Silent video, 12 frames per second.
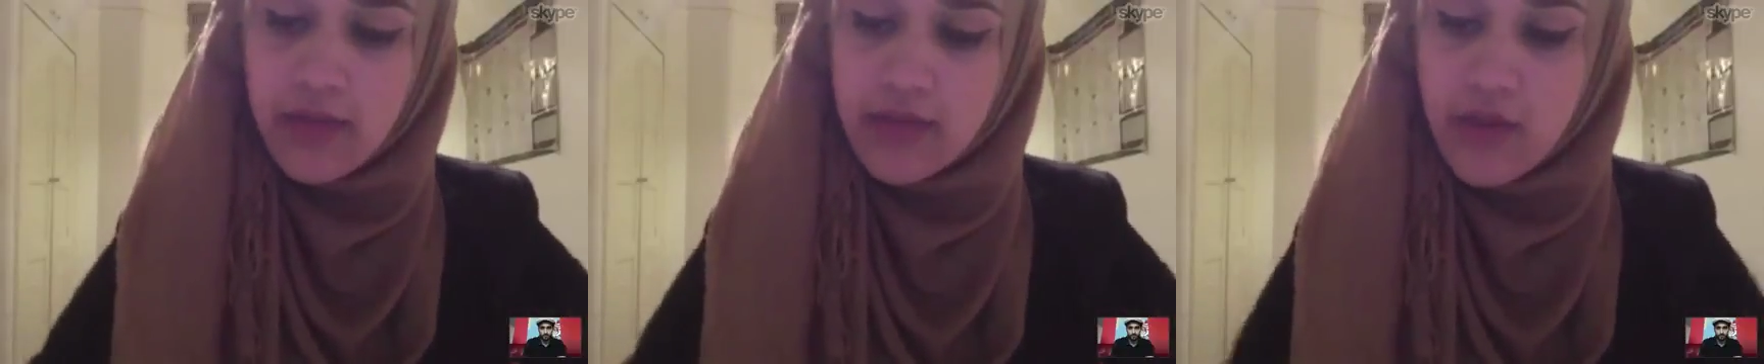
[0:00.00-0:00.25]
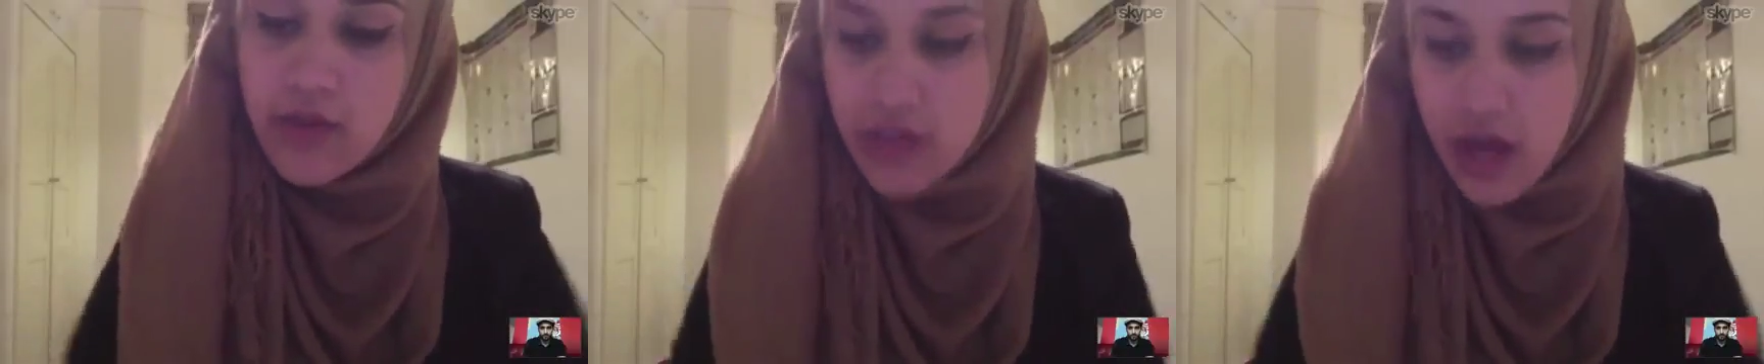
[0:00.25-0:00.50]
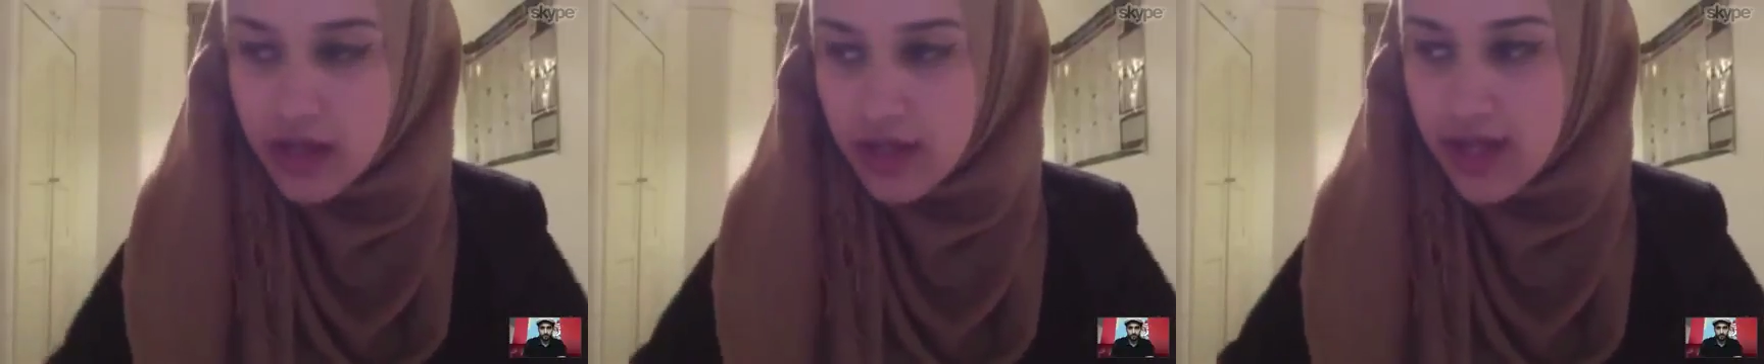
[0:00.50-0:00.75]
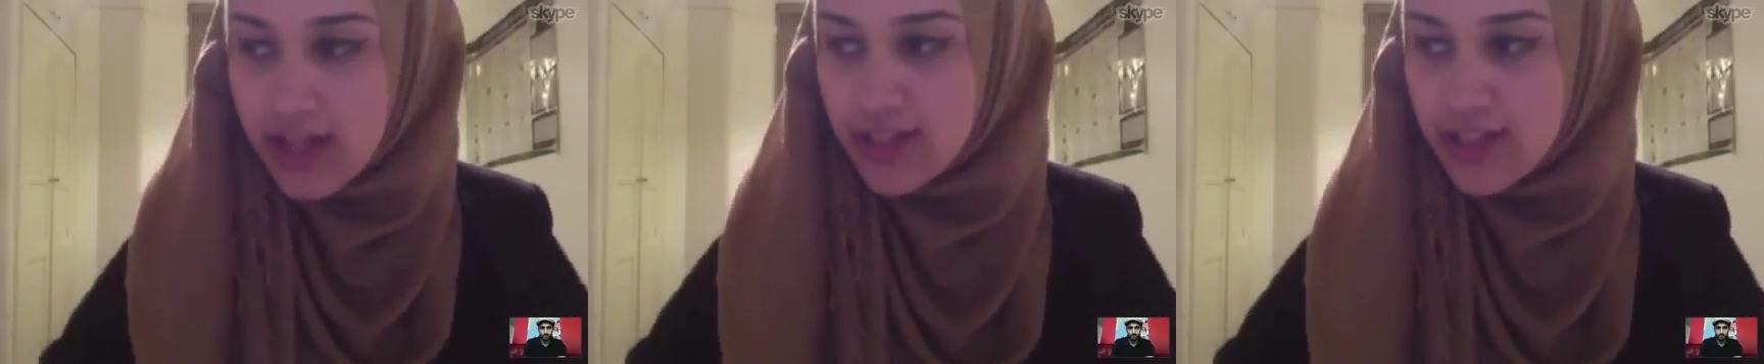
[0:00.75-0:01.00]
So
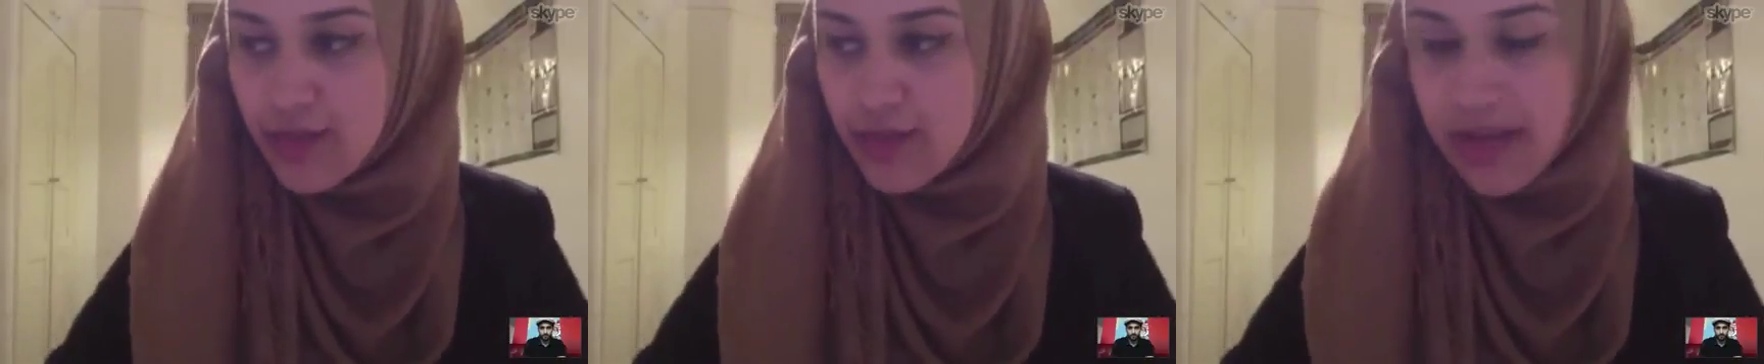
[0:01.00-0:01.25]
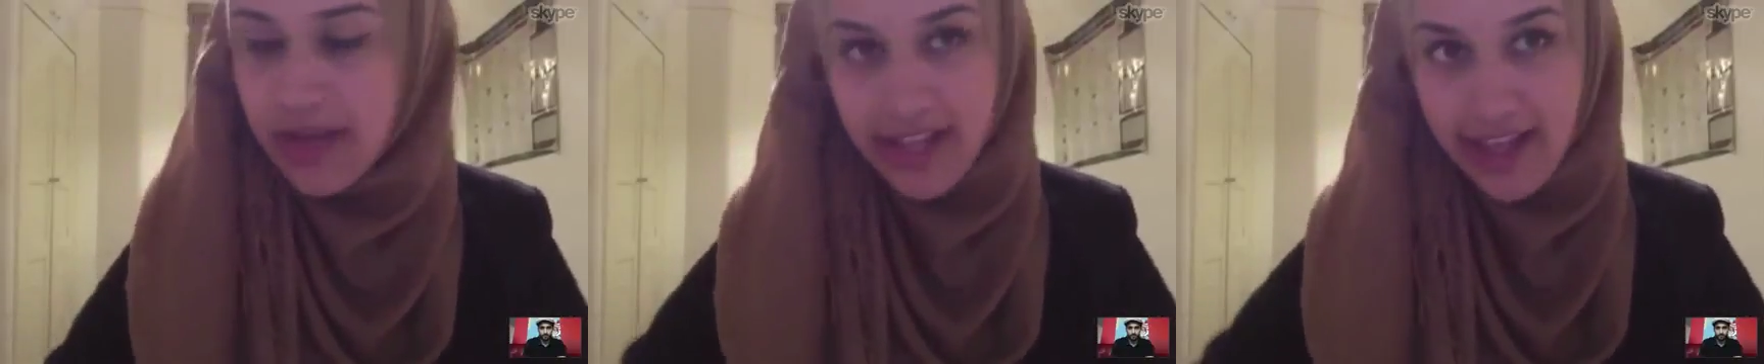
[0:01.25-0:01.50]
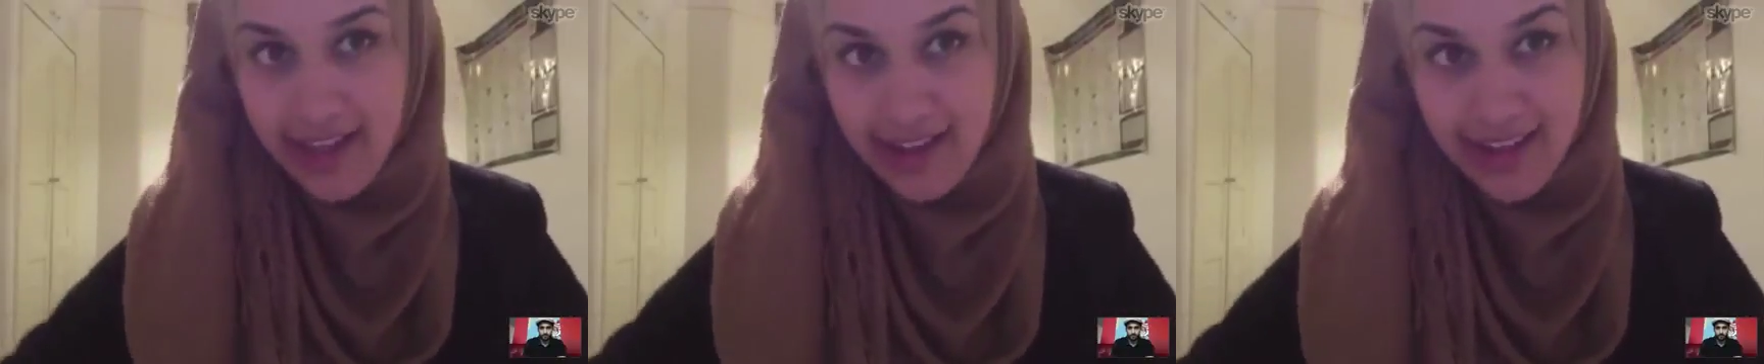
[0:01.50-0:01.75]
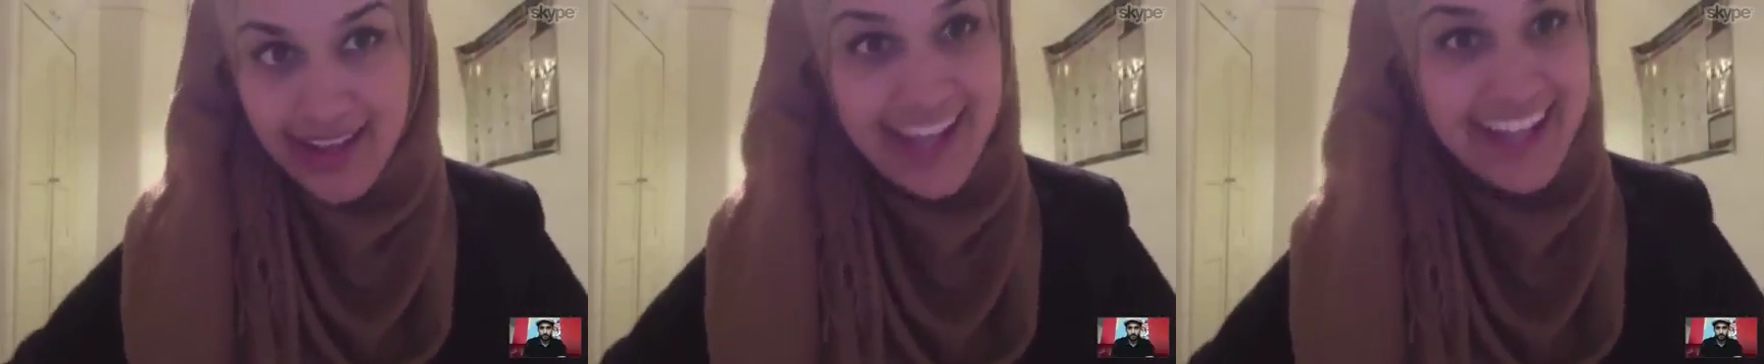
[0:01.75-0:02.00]
inshallah, there's barakah
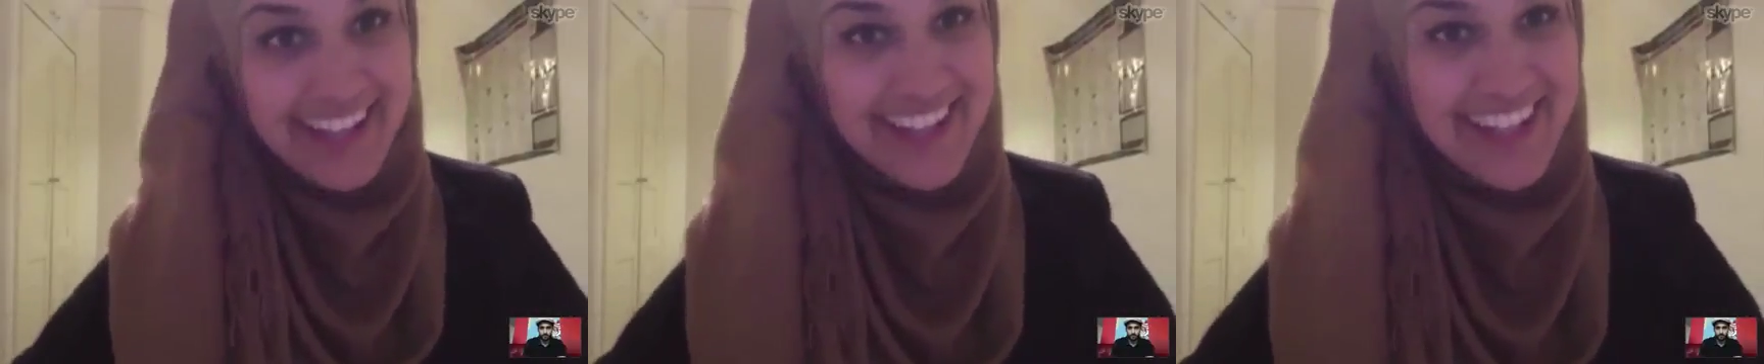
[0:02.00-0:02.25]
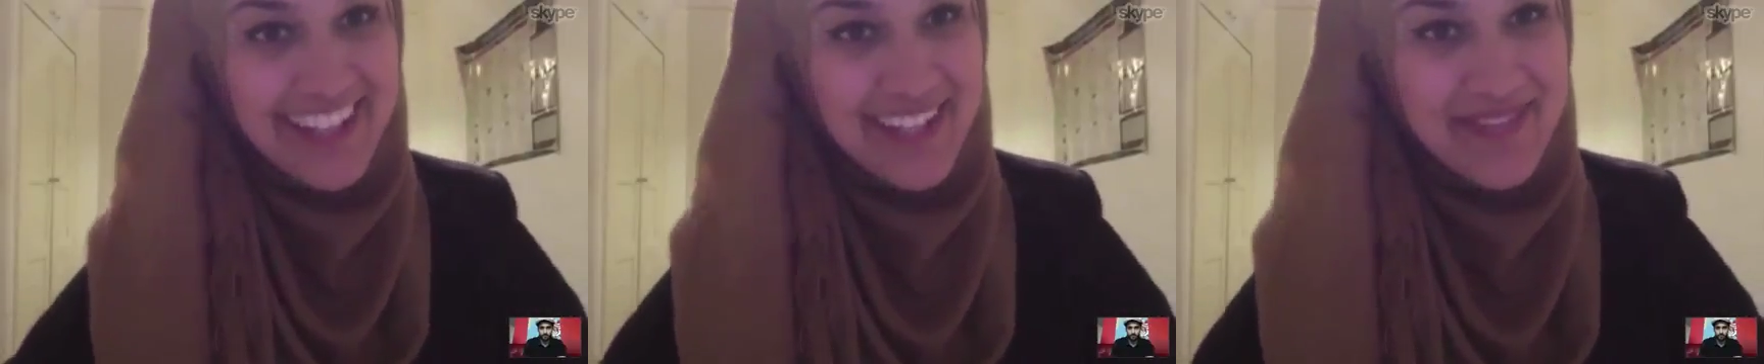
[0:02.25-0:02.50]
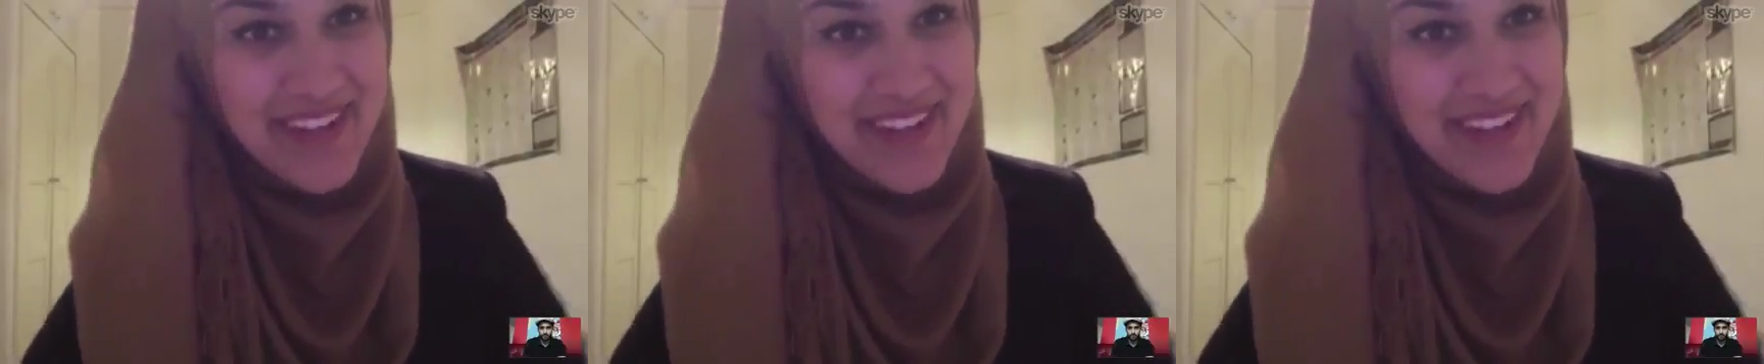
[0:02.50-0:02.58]
in it, and inshallah,